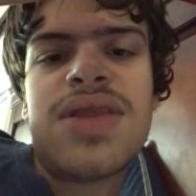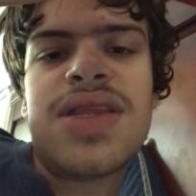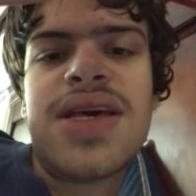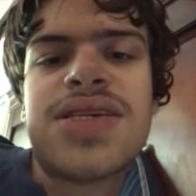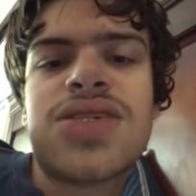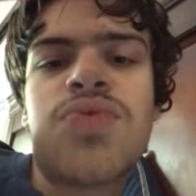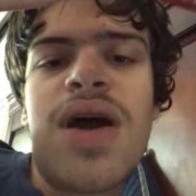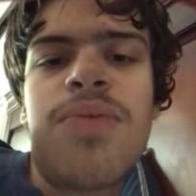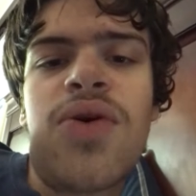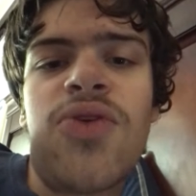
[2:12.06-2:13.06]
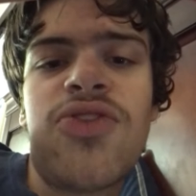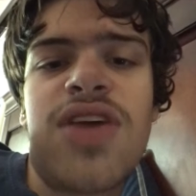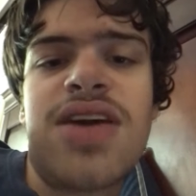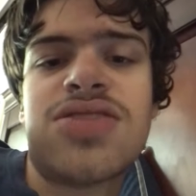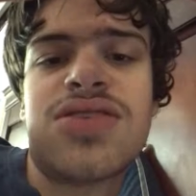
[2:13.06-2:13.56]
This is why pull
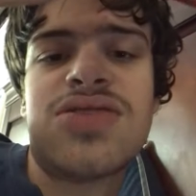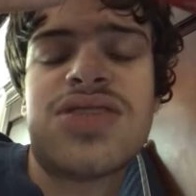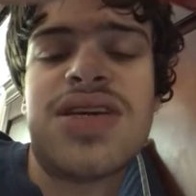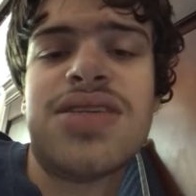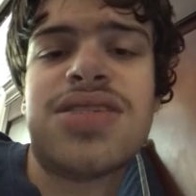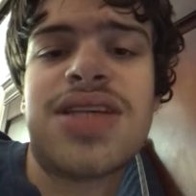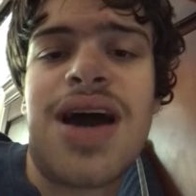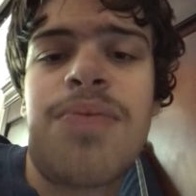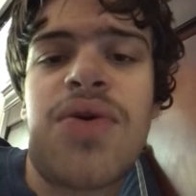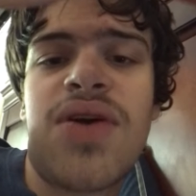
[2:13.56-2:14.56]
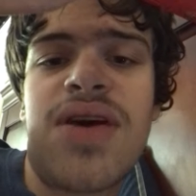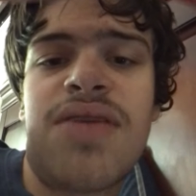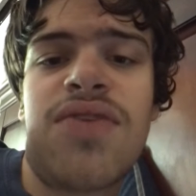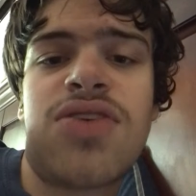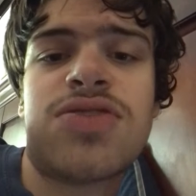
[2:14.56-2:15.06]
stations need stopper
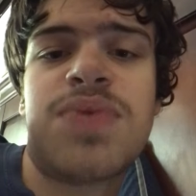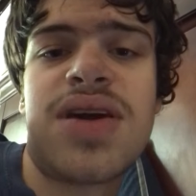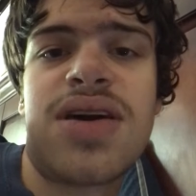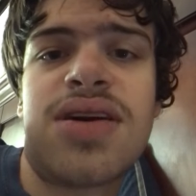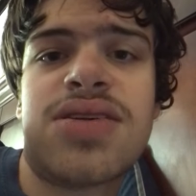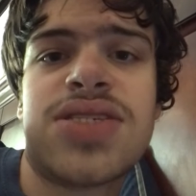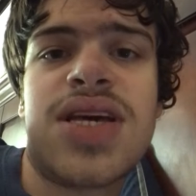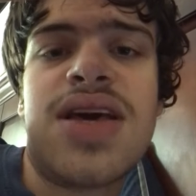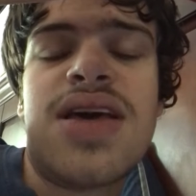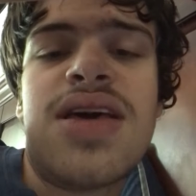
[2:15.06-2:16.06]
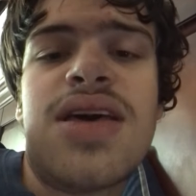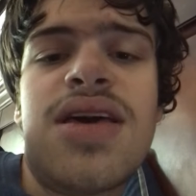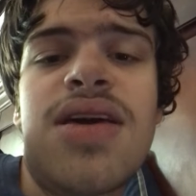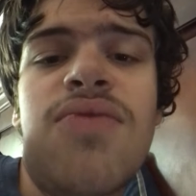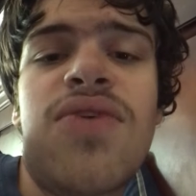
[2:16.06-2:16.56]
covers, because
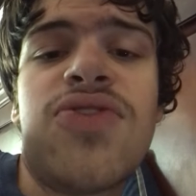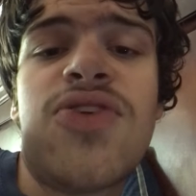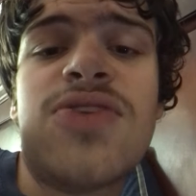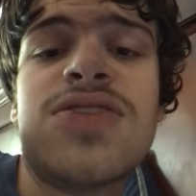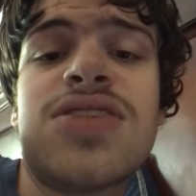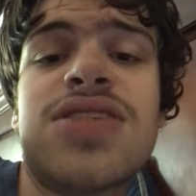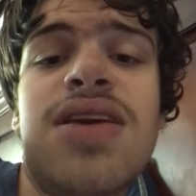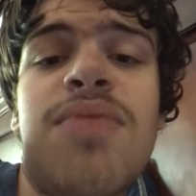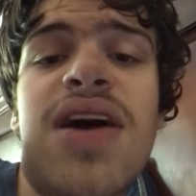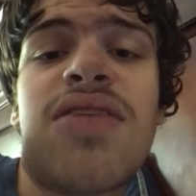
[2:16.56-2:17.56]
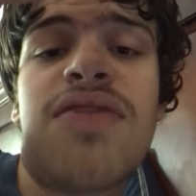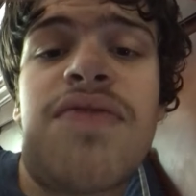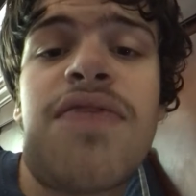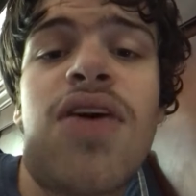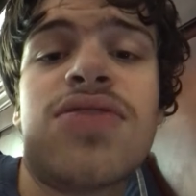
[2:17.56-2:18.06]
it reduces the amount of
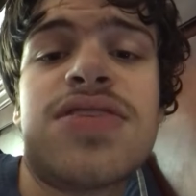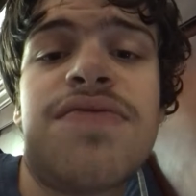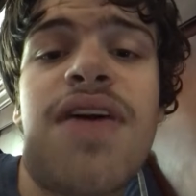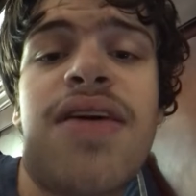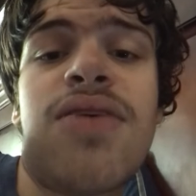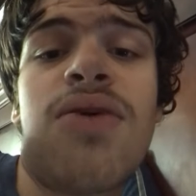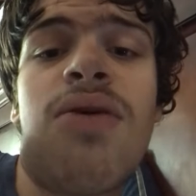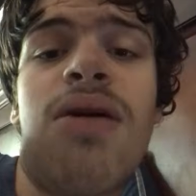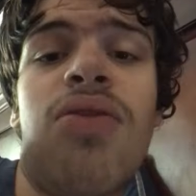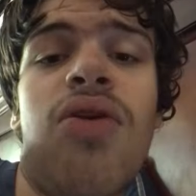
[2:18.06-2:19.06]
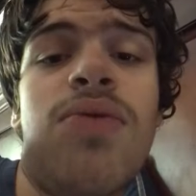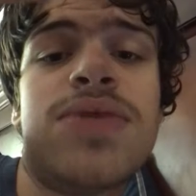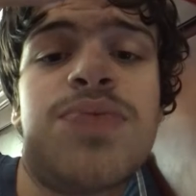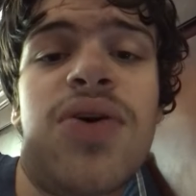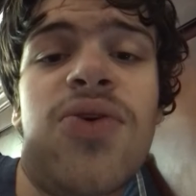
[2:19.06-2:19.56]
false fire
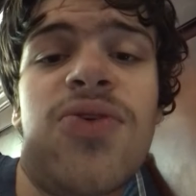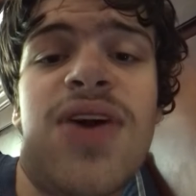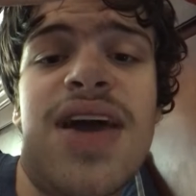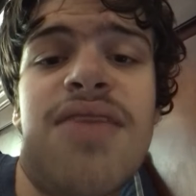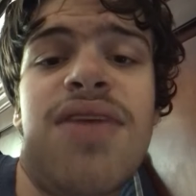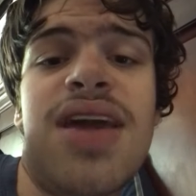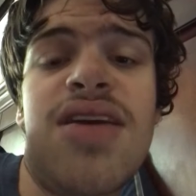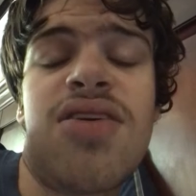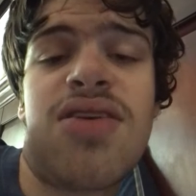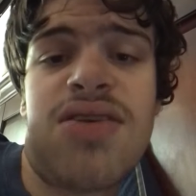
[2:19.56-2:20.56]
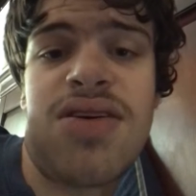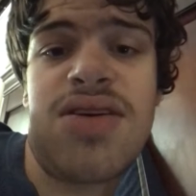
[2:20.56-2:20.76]
alarms pulled every year.